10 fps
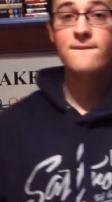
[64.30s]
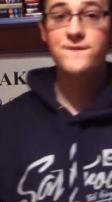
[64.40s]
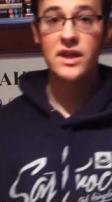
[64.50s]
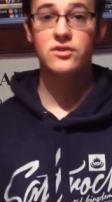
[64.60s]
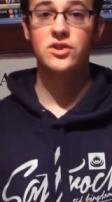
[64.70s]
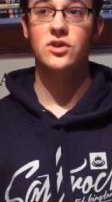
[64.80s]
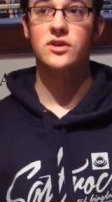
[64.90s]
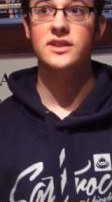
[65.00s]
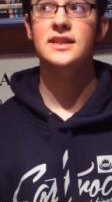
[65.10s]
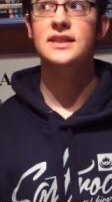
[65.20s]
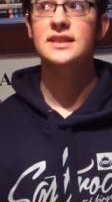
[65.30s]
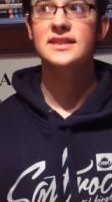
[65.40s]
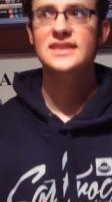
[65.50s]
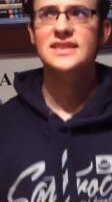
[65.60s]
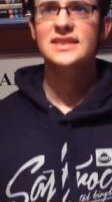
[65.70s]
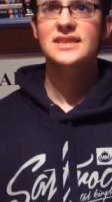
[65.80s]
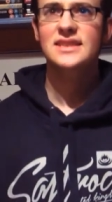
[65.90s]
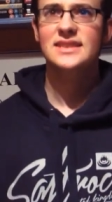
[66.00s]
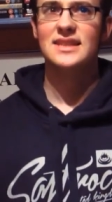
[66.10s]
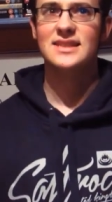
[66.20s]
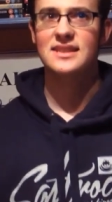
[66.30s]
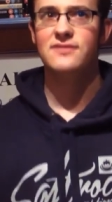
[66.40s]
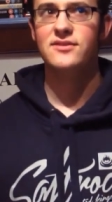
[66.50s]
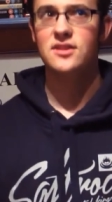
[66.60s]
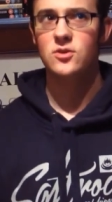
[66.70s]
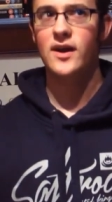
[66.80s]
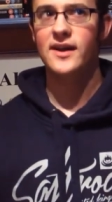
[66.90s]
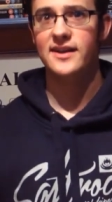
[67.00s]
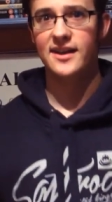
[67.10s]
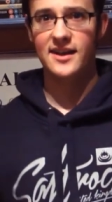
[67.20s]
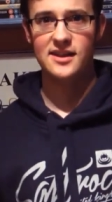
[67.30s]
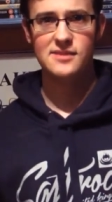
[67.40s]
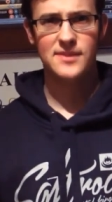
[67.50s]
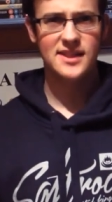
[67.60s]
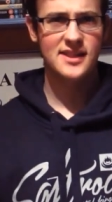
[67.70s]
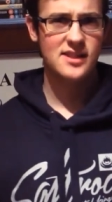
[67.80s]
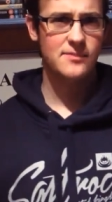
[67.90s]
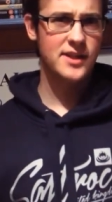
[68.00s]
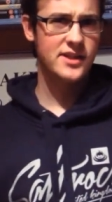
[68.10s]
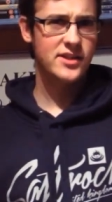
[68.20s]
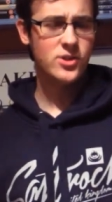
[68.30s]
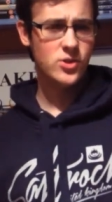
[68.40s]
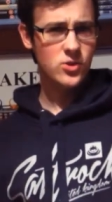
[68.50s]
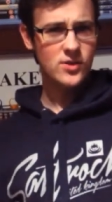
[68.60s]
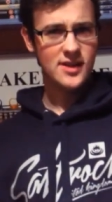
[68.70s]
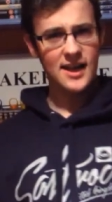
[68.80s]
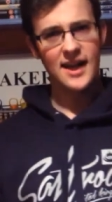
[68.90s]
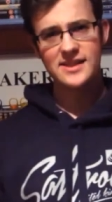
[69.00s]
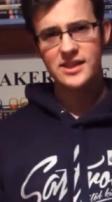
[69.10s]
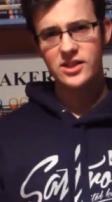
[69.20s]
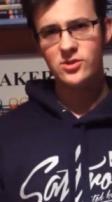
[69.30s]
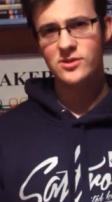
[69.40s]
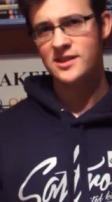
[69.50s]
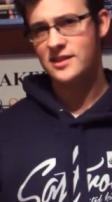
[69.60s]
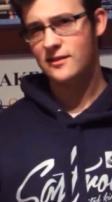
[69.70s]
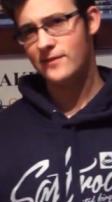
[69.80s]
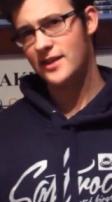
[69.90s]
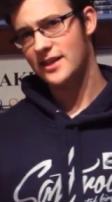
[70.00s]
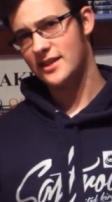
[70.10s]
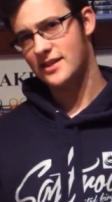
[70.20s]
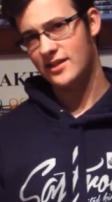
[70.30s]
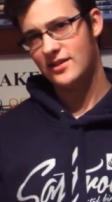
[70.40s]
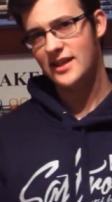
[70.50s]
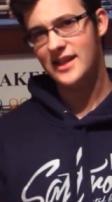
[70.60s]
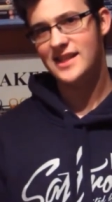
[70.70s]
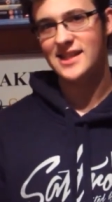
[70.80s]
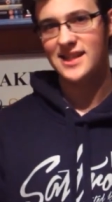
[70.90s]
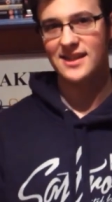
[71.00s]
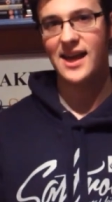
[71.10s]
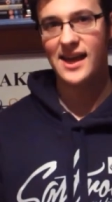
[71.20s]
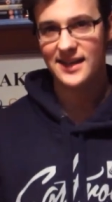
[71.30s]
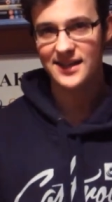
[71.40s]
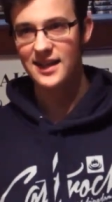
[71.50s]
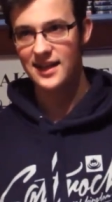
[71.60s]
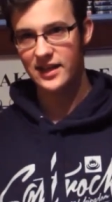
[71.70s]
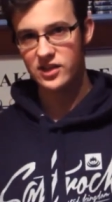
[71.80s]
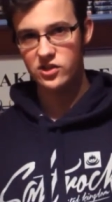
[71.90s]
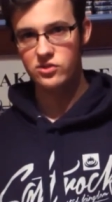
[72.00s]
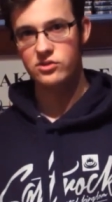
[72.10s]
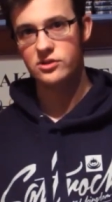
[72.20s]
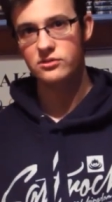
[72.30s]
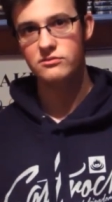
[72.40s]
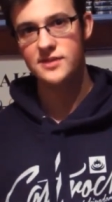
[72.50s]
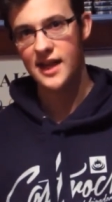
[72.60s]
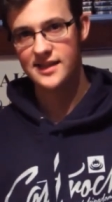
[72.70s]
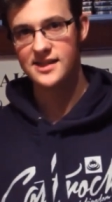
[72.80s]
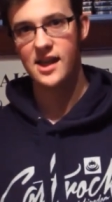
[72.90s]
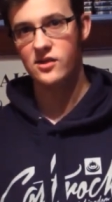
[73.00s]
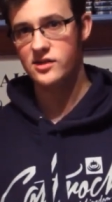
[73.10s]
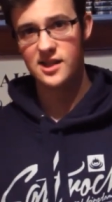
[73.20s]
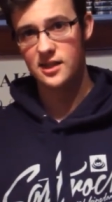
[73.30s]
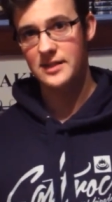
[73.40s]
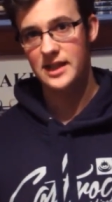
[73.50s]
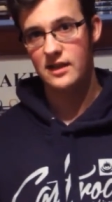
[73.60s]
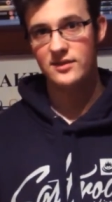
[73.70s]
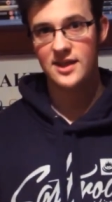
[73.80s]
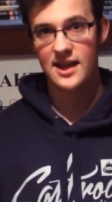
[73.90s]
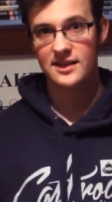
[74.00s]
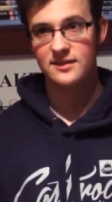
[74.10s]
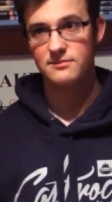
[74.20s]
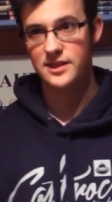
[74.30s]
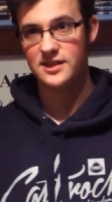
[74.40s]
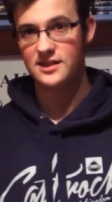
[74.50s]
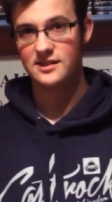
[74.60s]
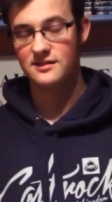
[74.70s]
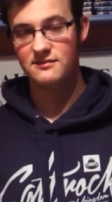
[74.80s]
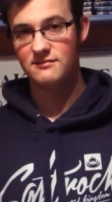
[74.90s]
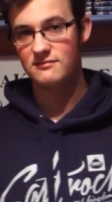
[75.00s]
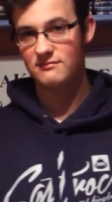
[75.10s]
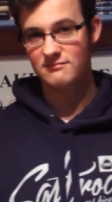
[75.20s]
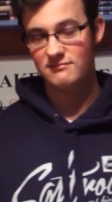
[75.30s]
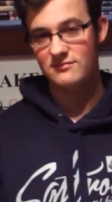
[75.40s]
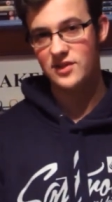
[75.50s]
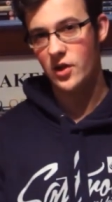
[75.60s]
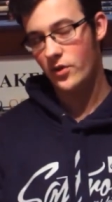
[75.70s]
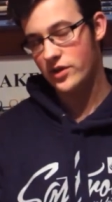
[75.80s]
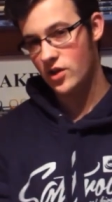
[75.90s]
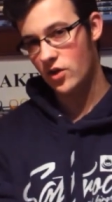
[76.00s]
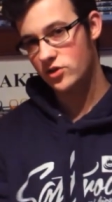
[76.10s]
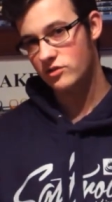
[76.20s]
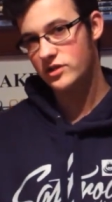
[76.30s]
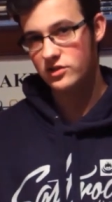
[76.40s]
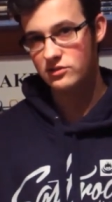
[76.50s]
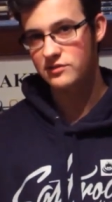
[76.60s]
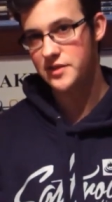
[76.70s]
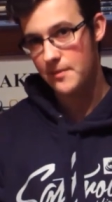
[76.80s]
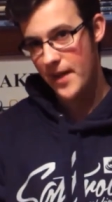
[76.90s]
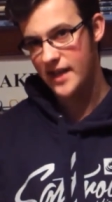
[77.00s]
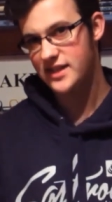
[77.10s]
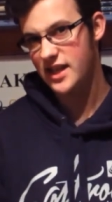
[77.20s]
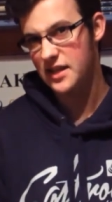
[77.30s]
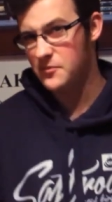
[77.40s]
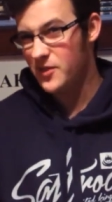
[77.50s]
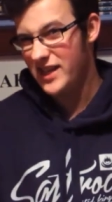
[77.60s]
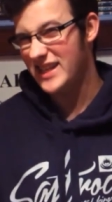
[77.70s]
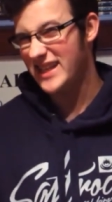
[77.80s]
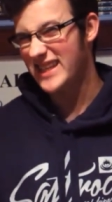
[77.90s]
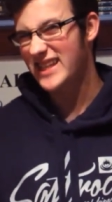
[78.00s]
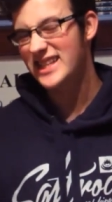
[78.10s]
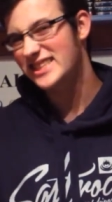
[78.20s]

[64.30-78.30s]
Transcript: Favourite Doctor? That's a difficult question. Can I split this up into New Who and Classic Who since I feel like that's a lot easier then? Like New Who, hands down it's gonna be David Tennant because no other doctor New Who compares to him, really.